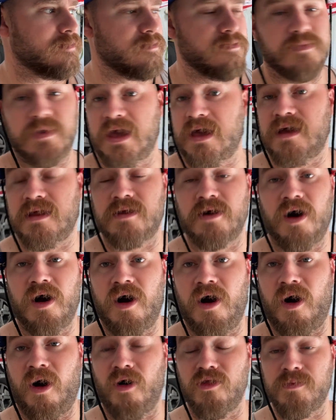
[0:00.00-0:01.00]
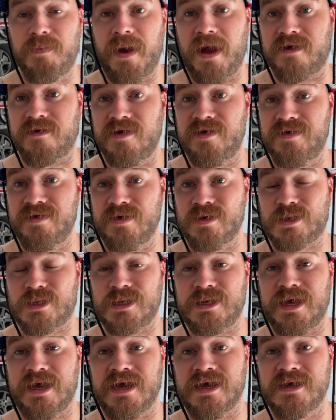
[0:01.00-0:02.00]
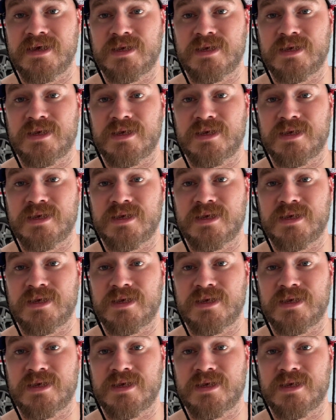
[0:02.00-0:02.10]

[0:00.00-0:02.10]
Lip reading: Man, all the background noise today.